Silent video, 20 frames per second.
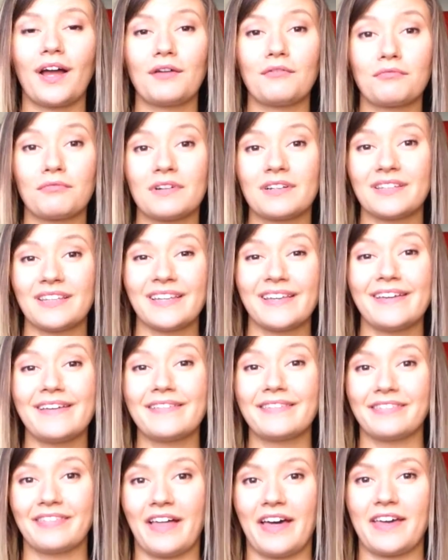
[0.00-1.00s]
really
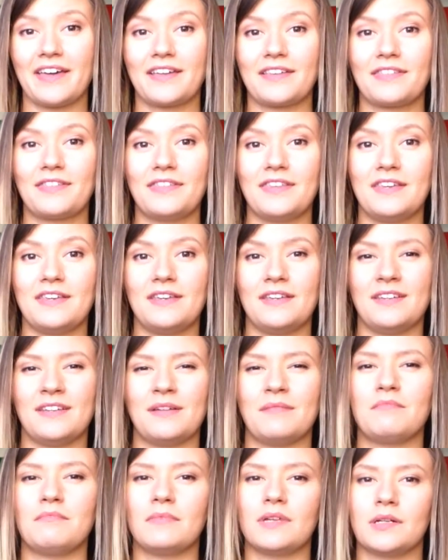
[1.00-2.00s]
like
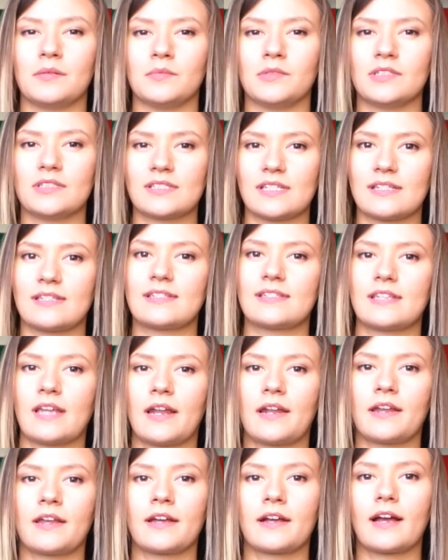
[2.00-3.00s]
the minimalist
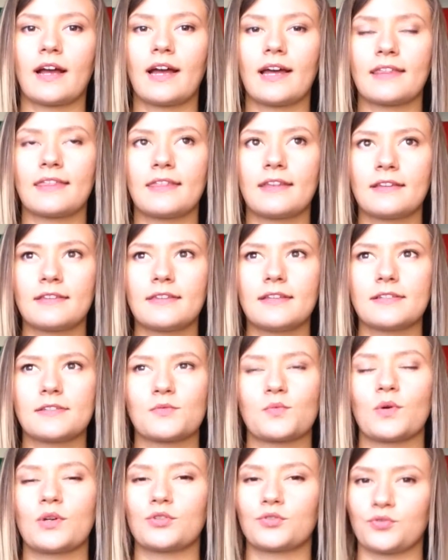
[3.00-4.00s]
aesthetic. I think
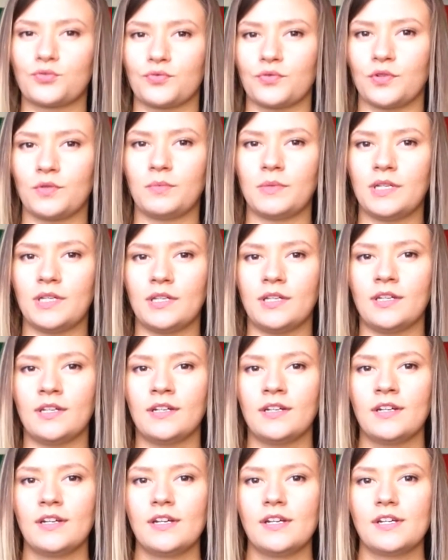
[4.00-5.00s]
that's what drew
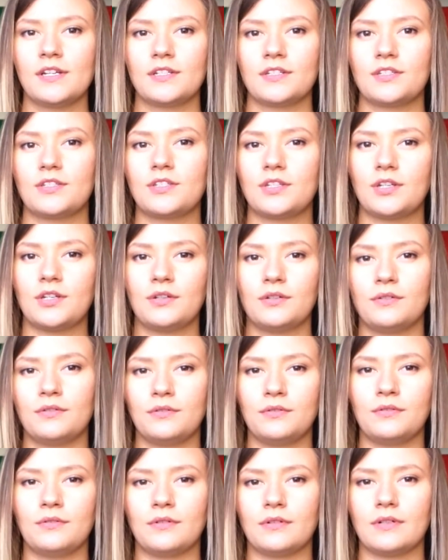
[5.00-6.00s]
me
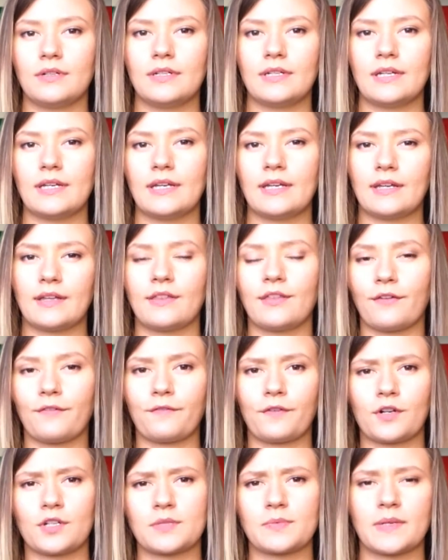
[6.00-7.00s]
to it in the
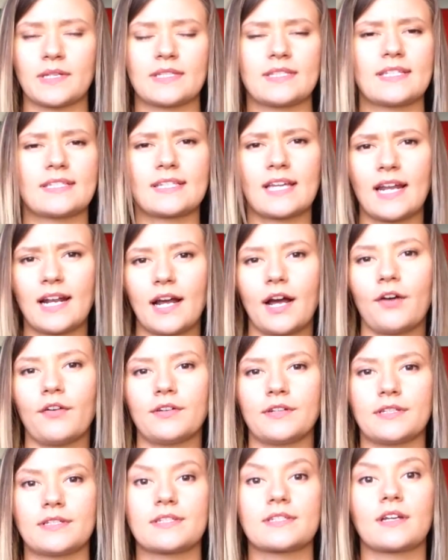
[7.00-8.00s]
first place. That's kind of how I
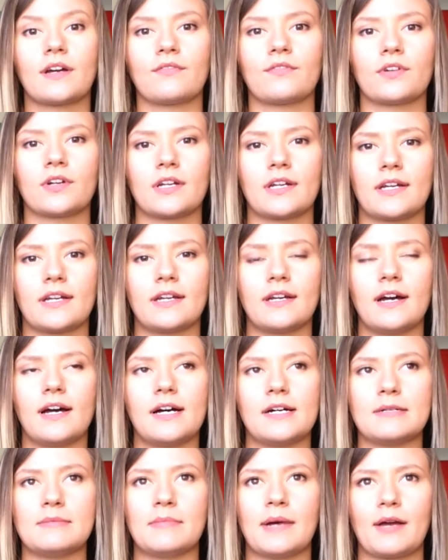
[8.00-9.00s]
discovered it.
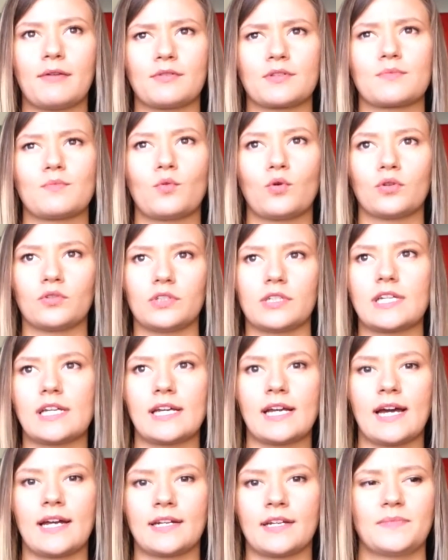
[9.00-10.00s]
I was more
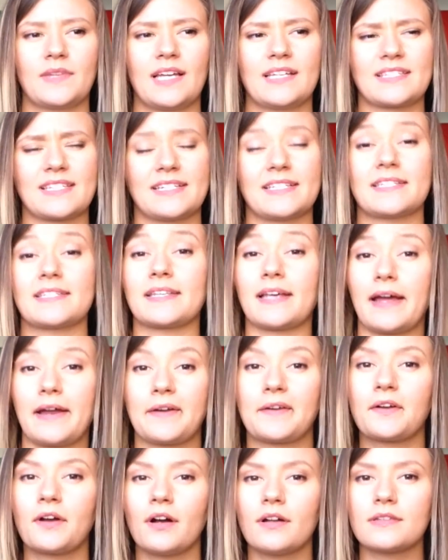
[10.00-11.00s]
looking at it as a
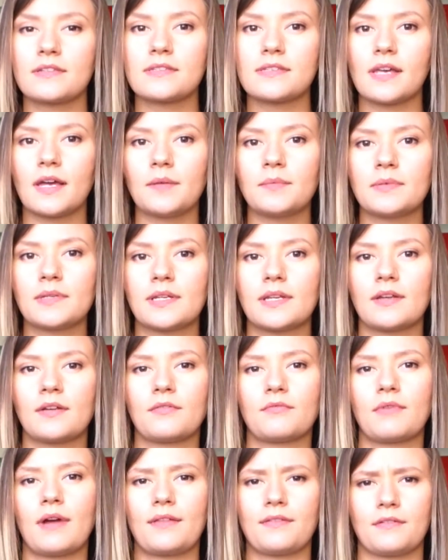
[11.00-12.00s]
design concept
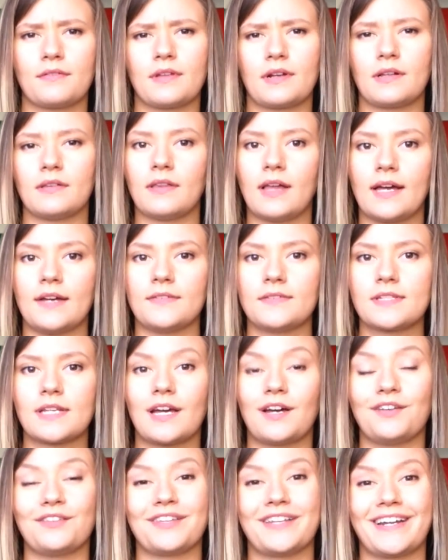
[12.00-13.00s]
rather than a
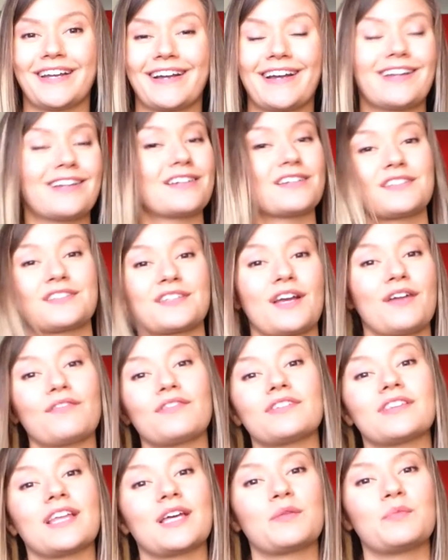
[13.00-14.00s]
lifestyle, and then I kind of
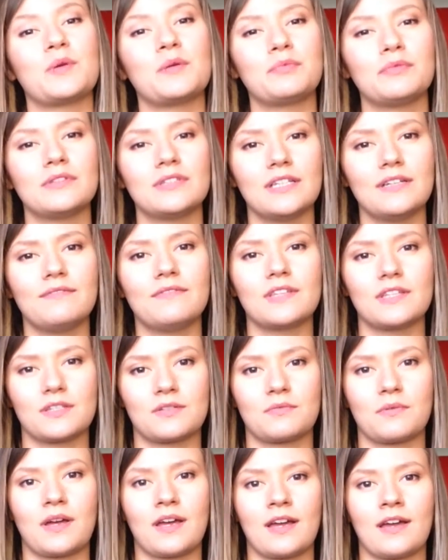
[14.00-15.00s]
discovered like people live
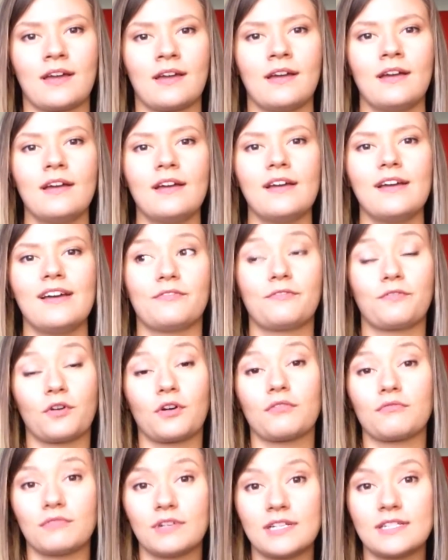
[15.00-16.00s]
this way
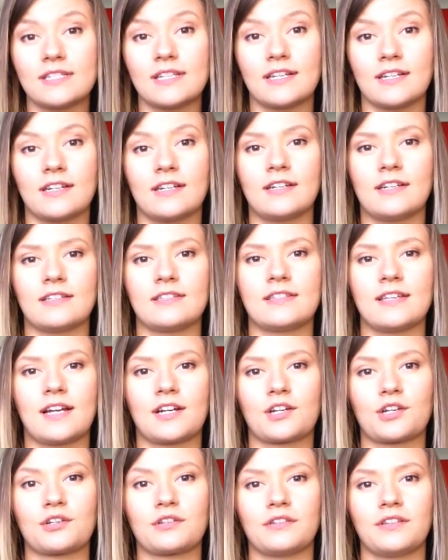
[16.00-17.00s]
for a reason and it's
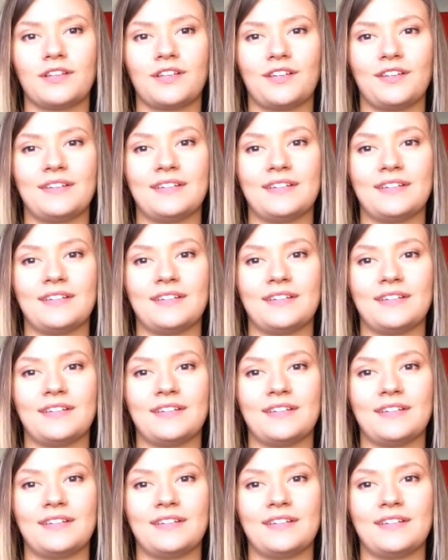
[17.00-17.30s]
actually